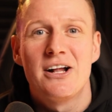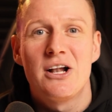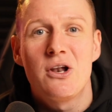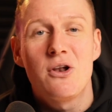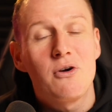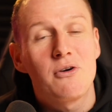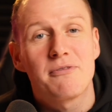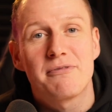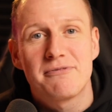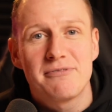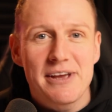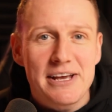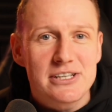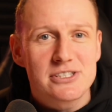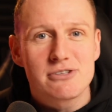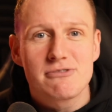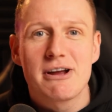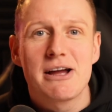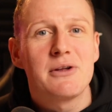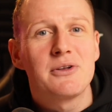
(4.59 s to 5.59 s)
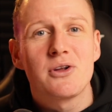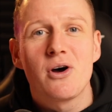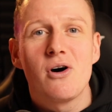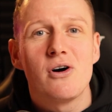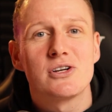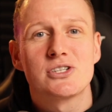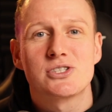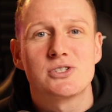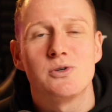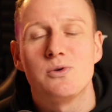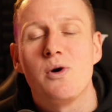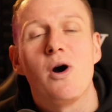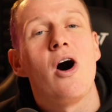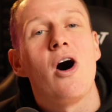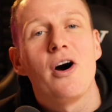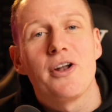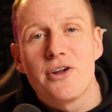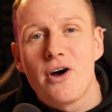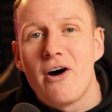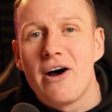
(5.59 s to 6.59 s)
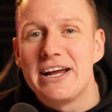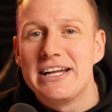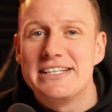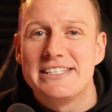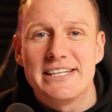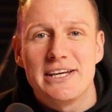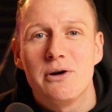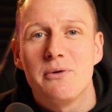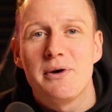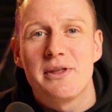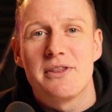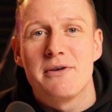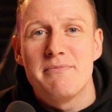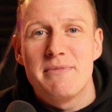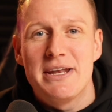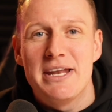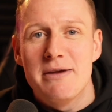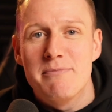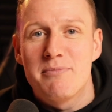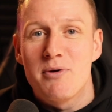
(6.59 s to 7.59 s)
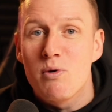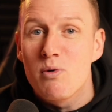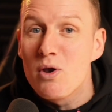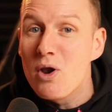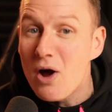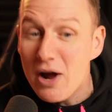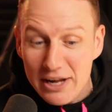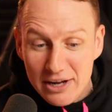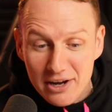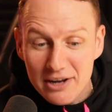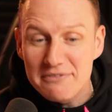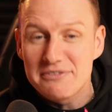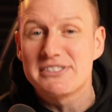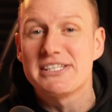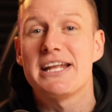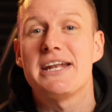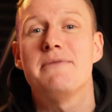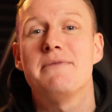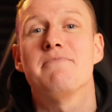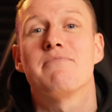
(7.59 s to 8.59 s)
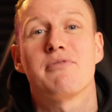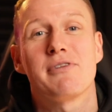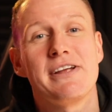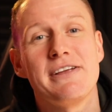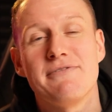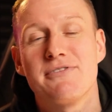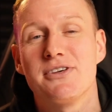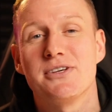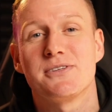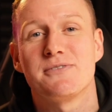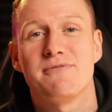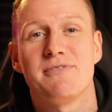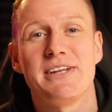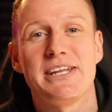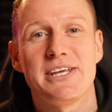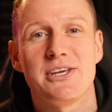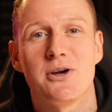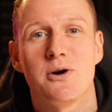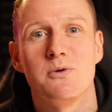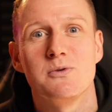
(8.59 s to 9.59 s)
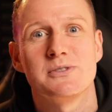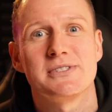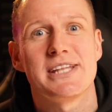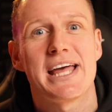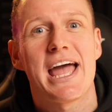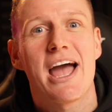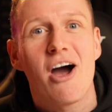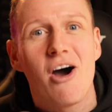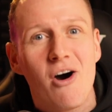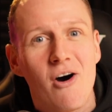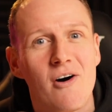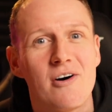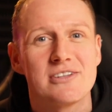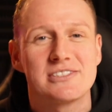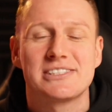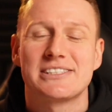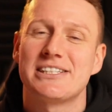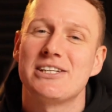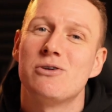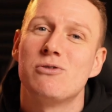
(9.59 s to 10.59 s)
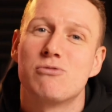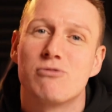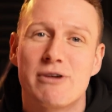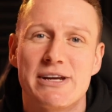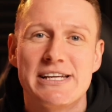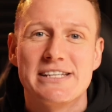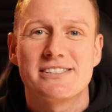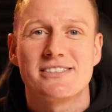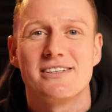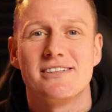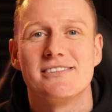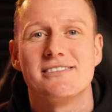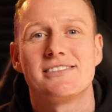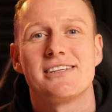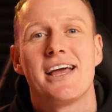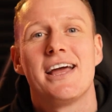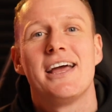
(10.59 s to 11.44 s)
Look, things around Arsenal aren't ideal at the minute, but like I've said in previous videos, there are still reasons